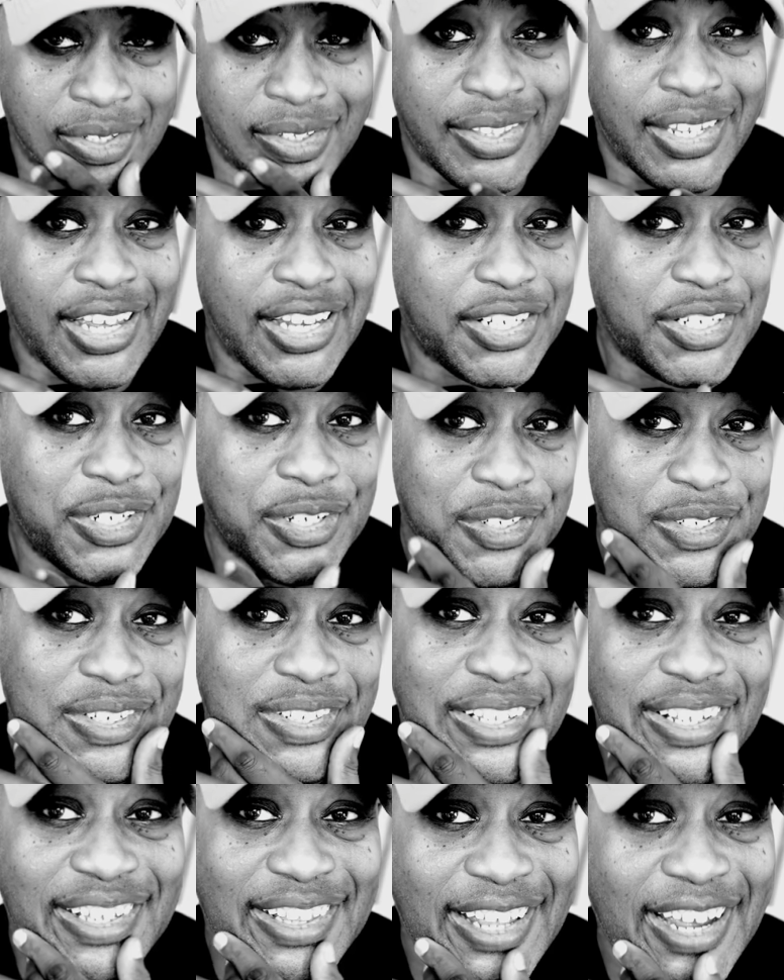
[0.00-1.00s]
next year's
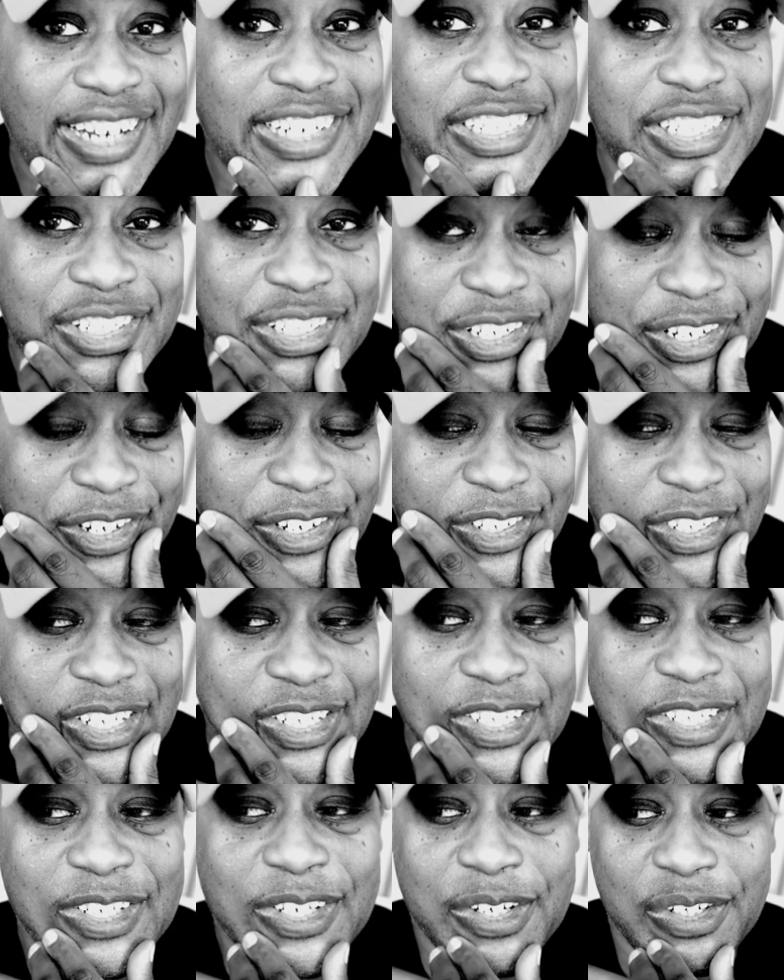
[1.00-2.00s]
an election year.
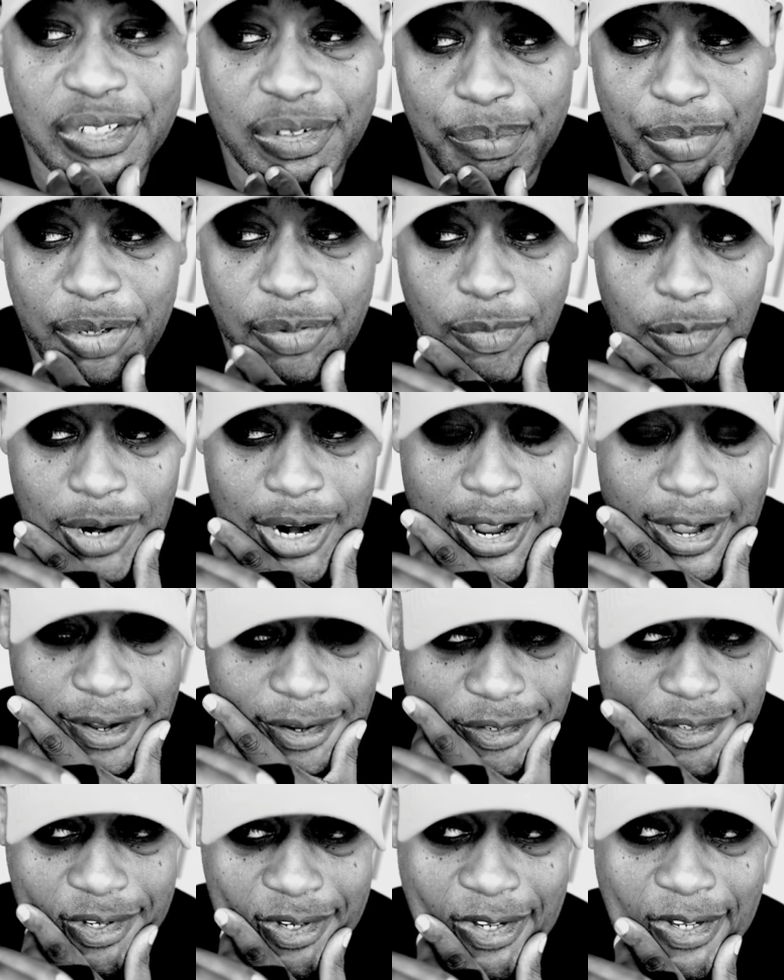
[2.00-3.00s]
This is going to be
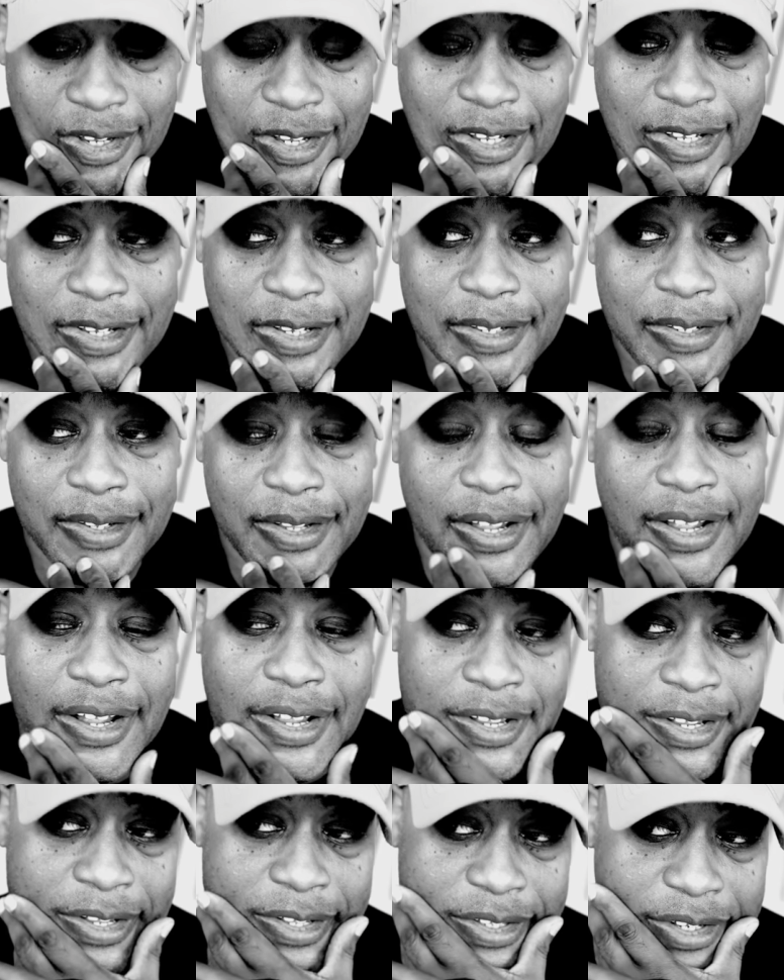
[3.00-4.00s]
wild.
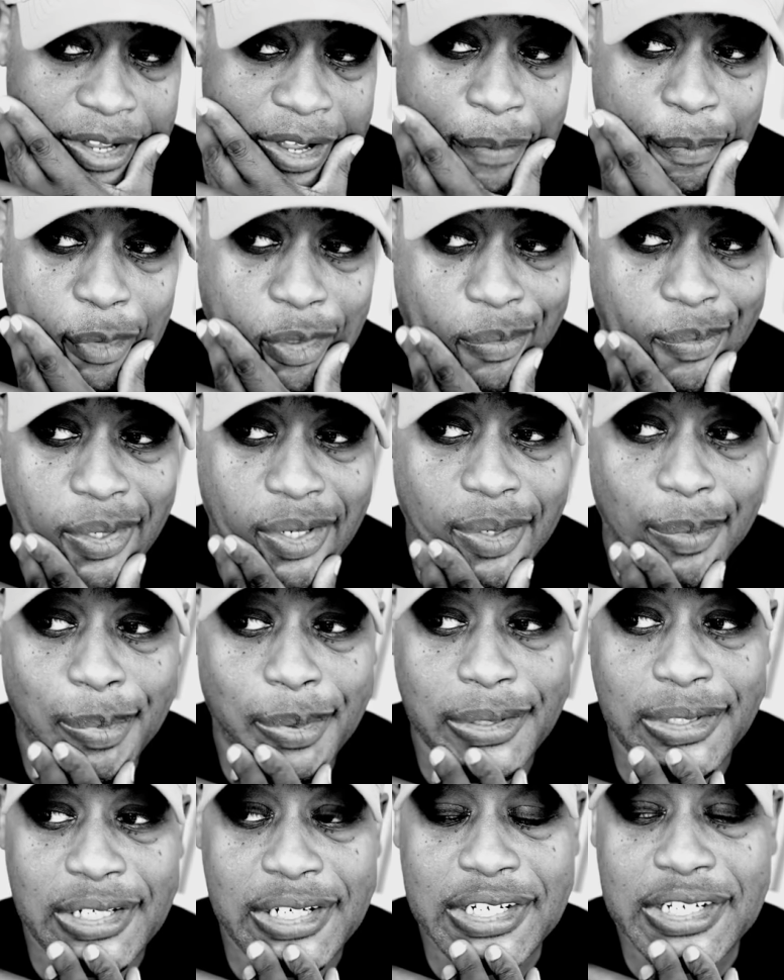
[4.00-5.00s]
And I'm going to make a
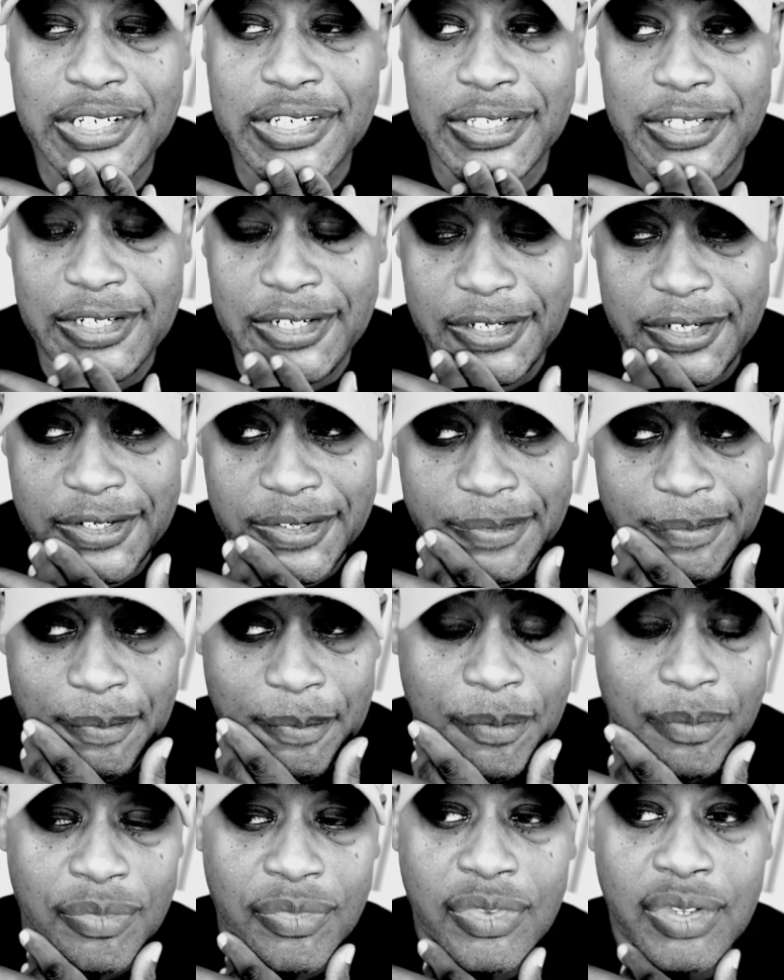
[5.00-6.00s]
prediction here.
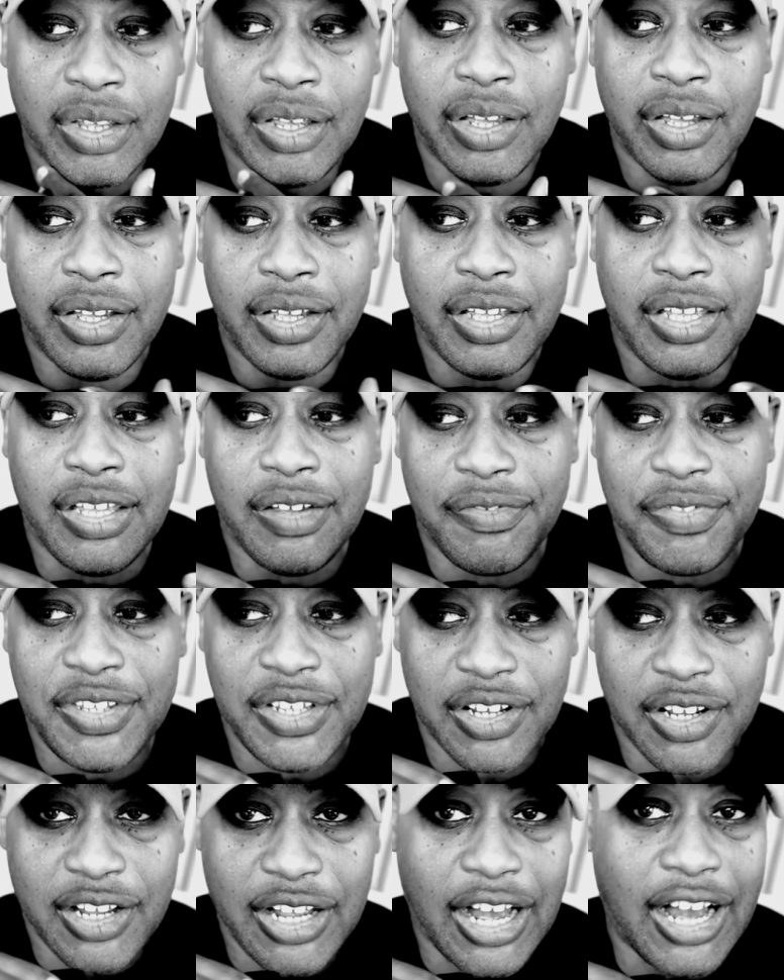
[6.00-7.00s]
If
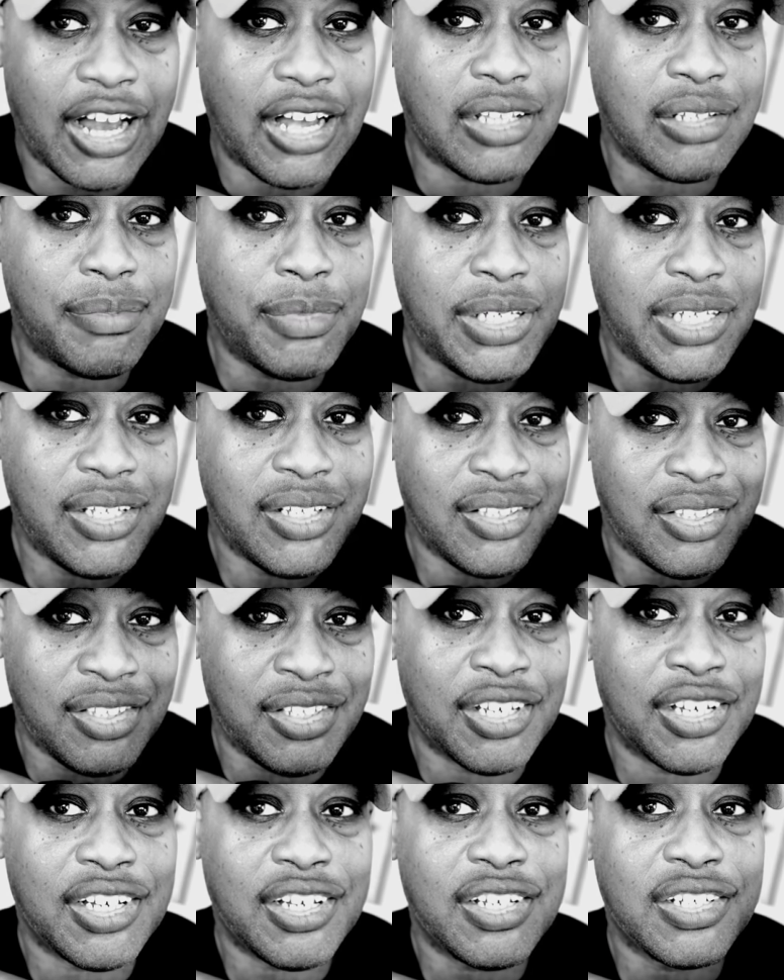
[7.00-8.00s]
the economy
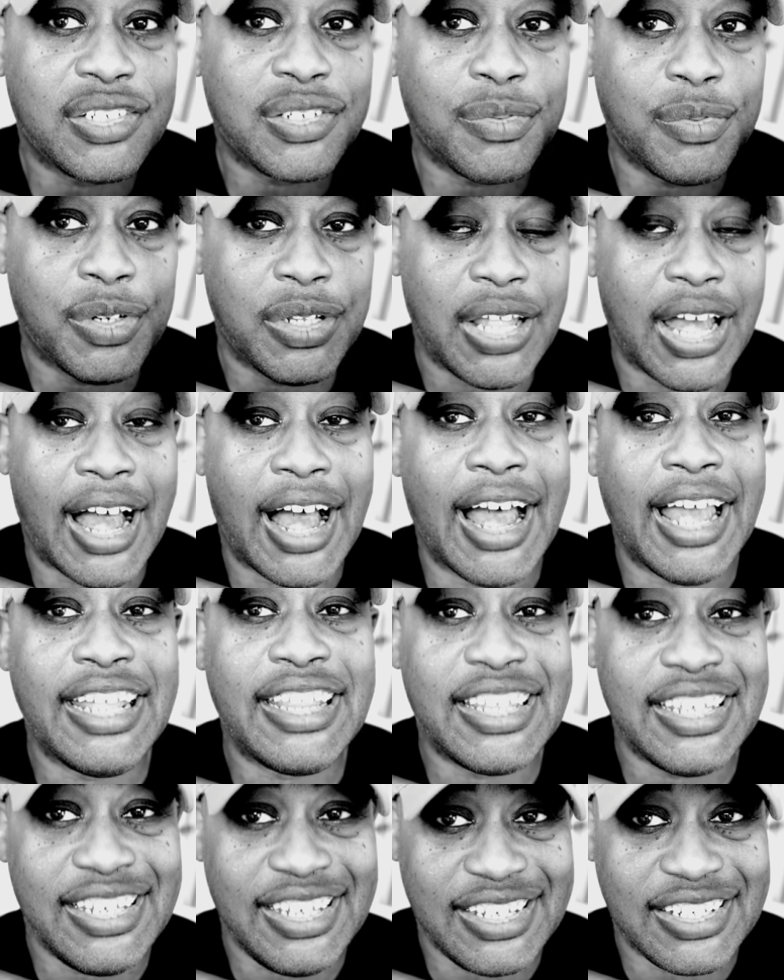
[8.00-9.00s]
does what I
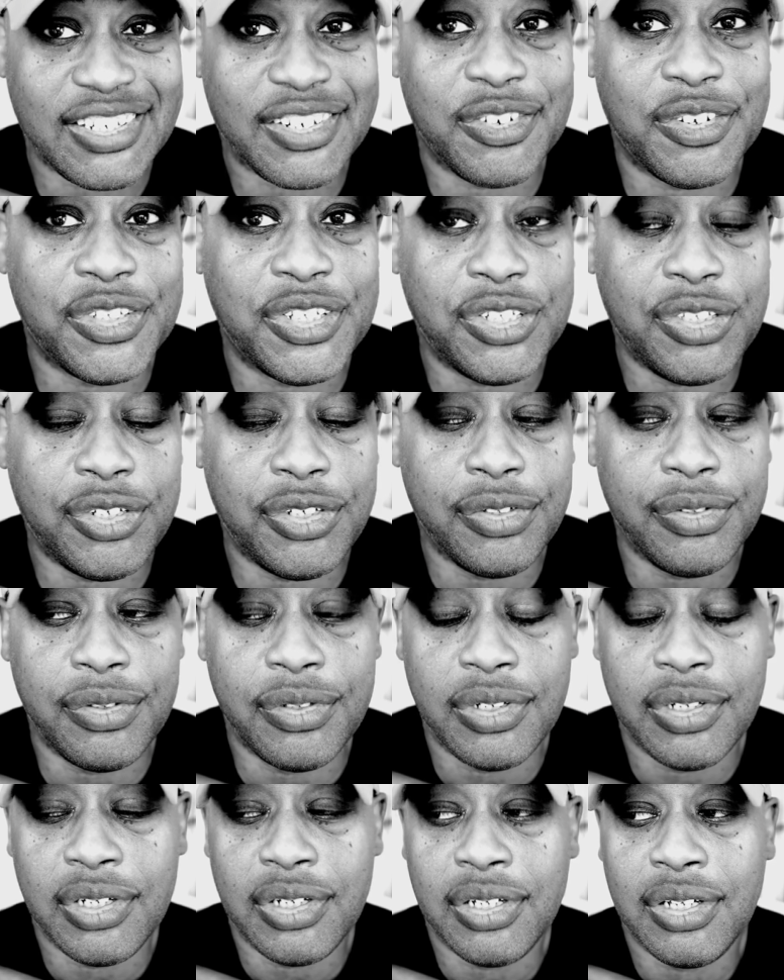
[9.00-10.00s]
think it's going to do,